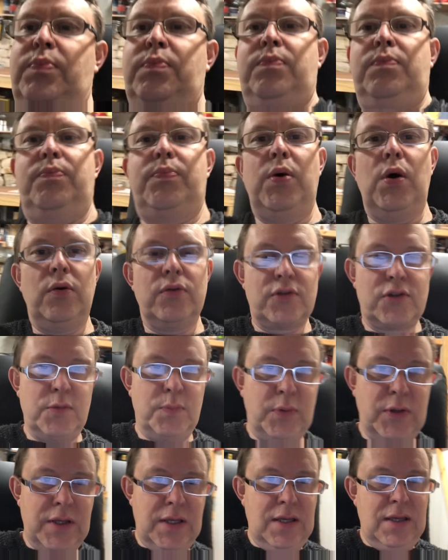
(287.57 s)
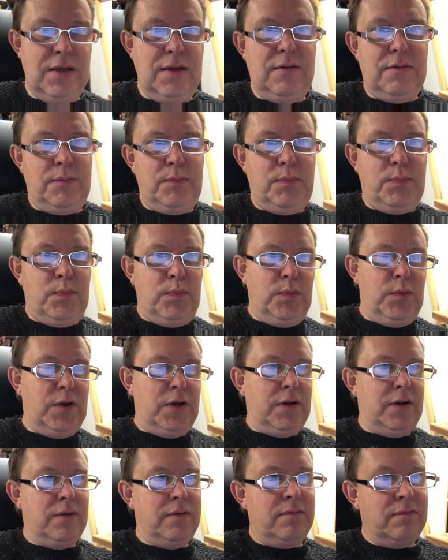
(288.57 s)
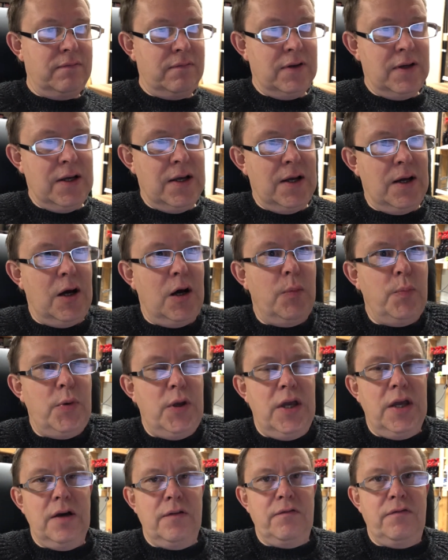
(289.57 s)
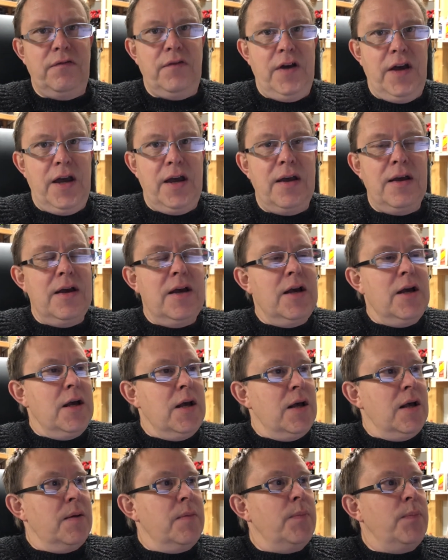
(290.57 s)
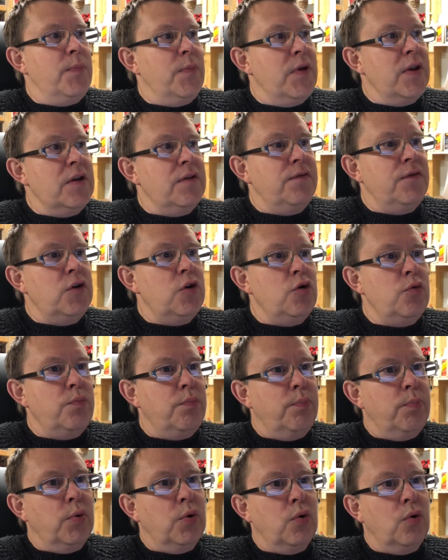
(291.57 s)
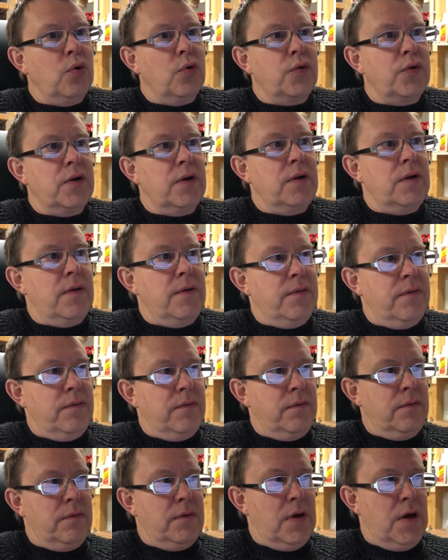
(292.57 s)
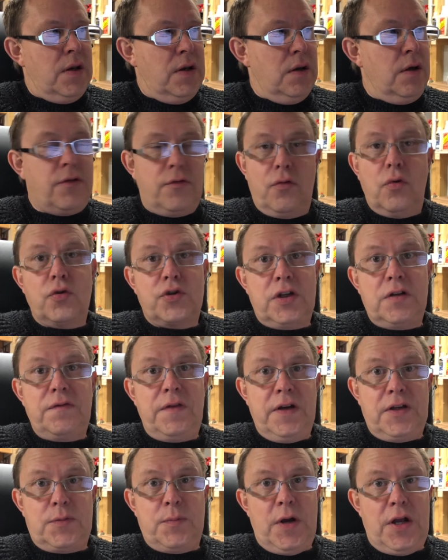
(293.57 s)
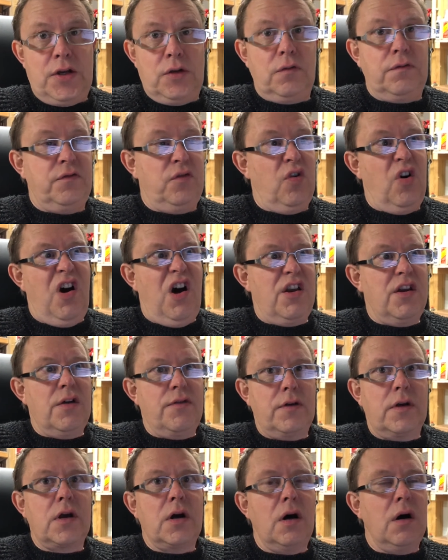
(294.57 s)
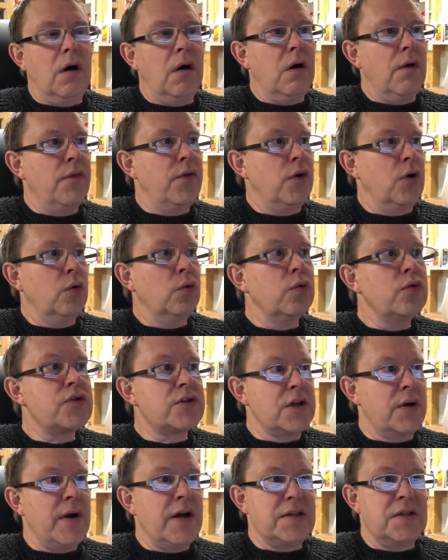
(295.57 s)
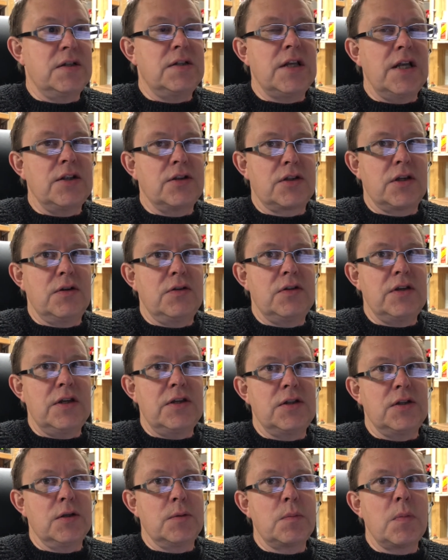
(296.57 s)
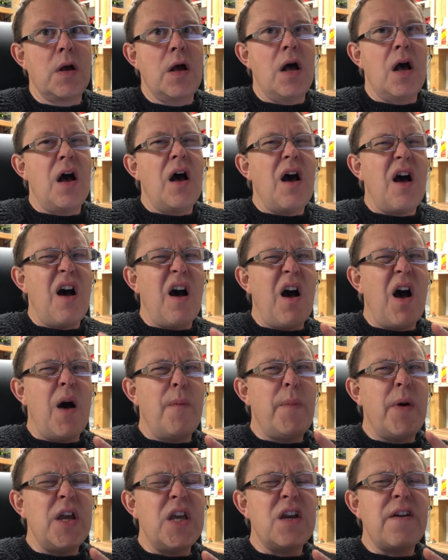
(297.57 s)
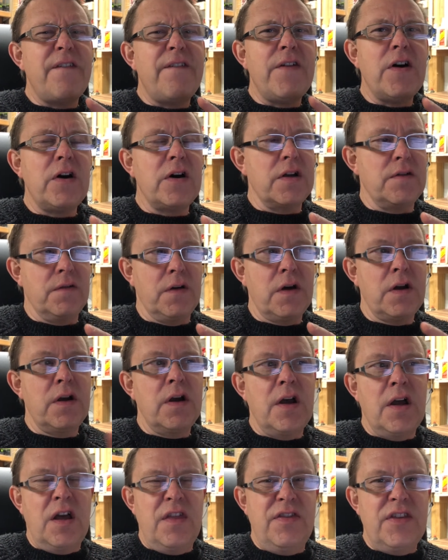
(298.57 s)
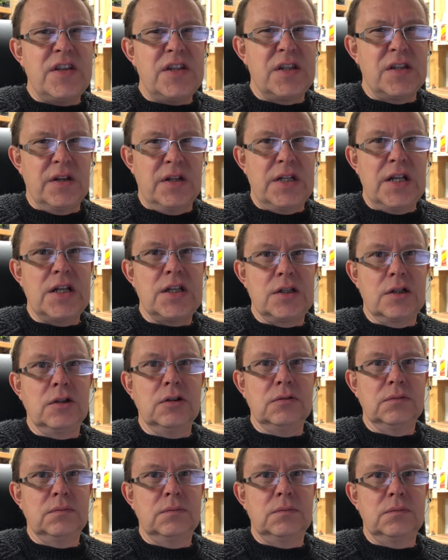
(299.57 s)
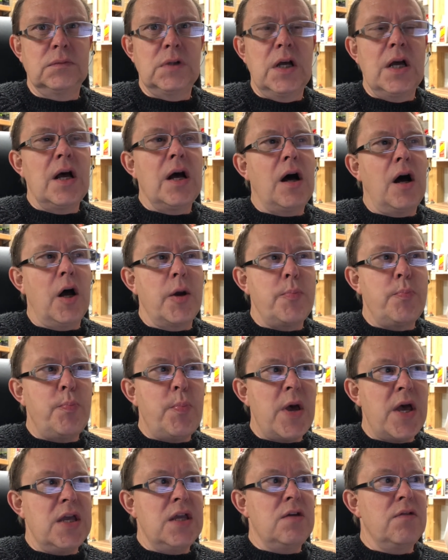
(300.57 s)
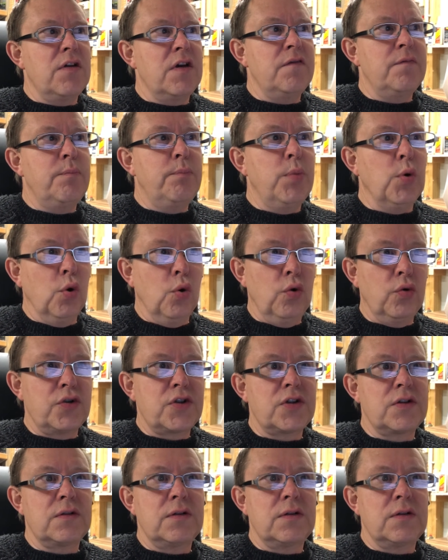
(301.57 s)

possibly, I'm being unfair, that if you bought another Autofix manual for another car that also has a Denso system, I'll bet you a fiver this is identical. I bet you they've bought,